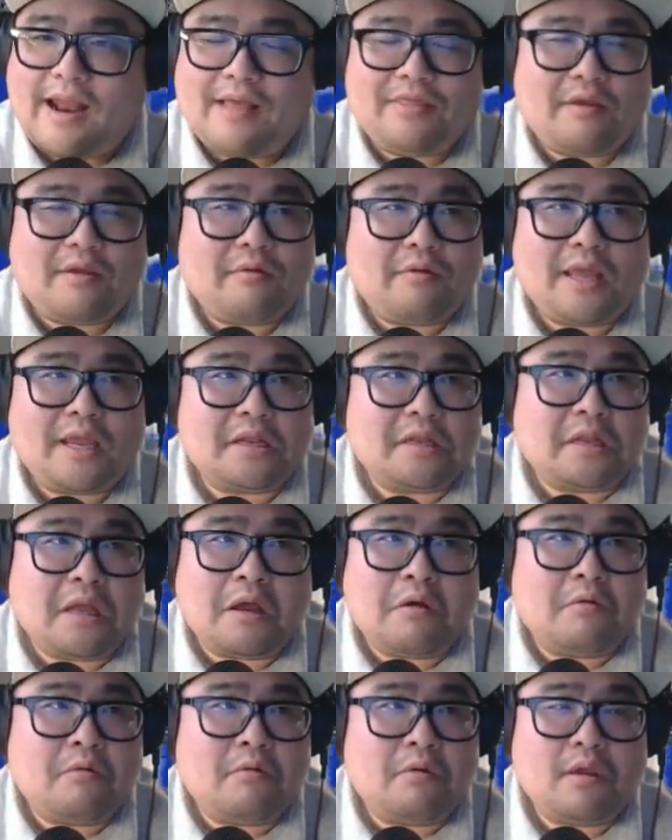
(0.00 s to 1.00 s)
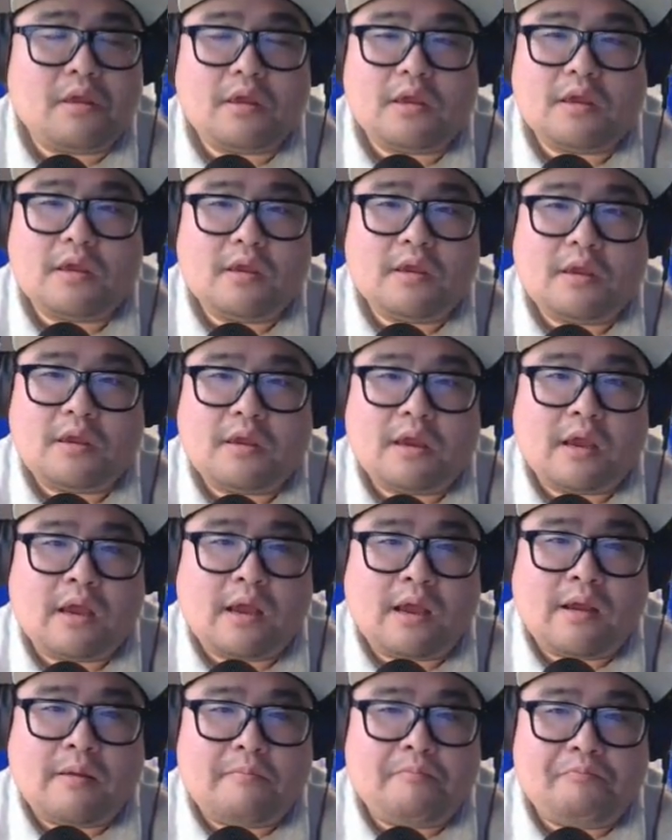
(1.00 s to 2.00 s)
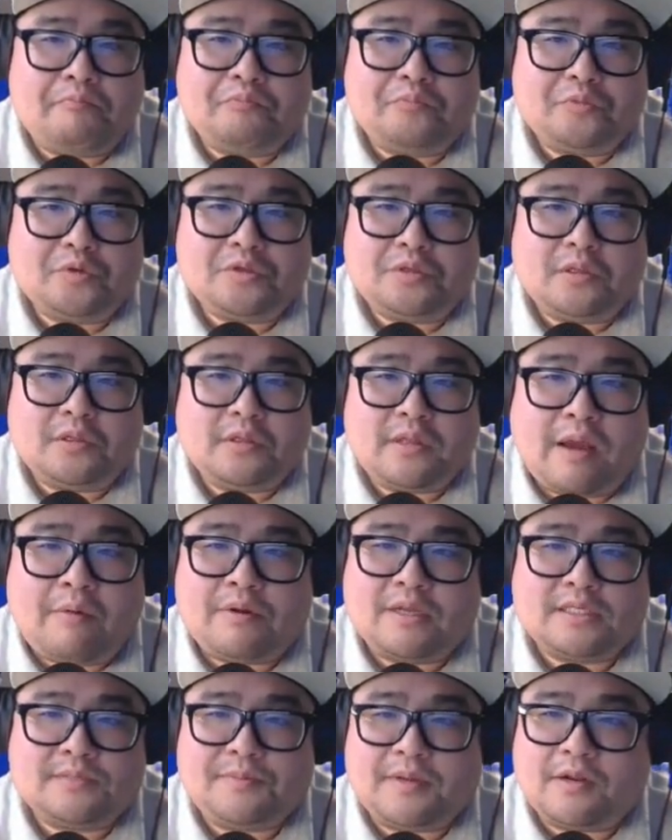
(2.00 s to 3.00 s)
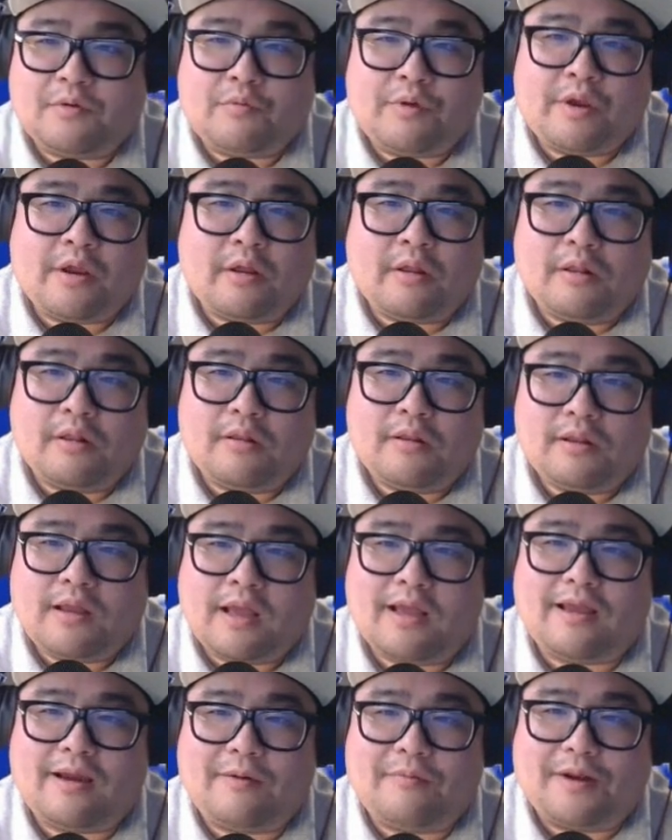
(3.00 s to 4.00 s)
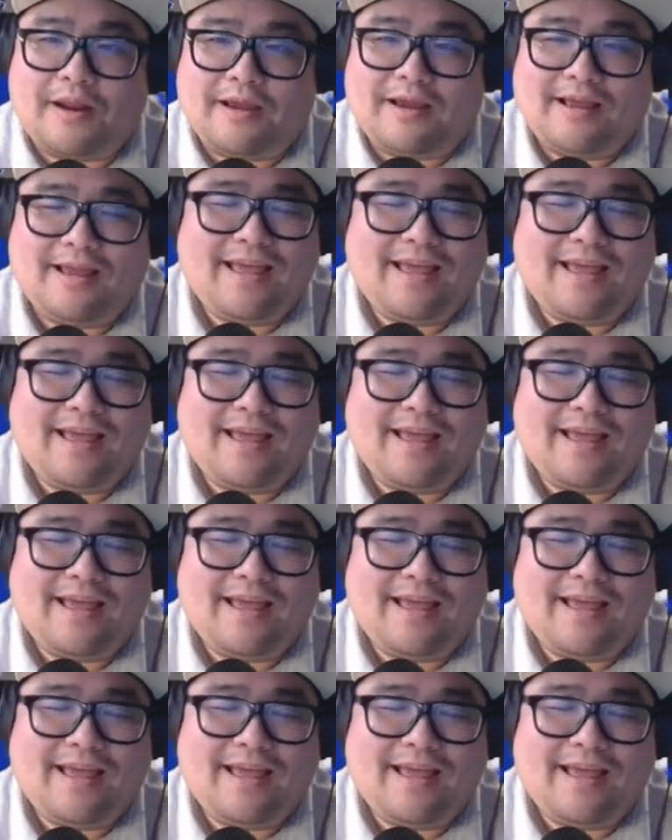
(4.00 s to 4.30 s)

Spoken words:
And they were like, "No, um, I want to spin a wheel. I want to, I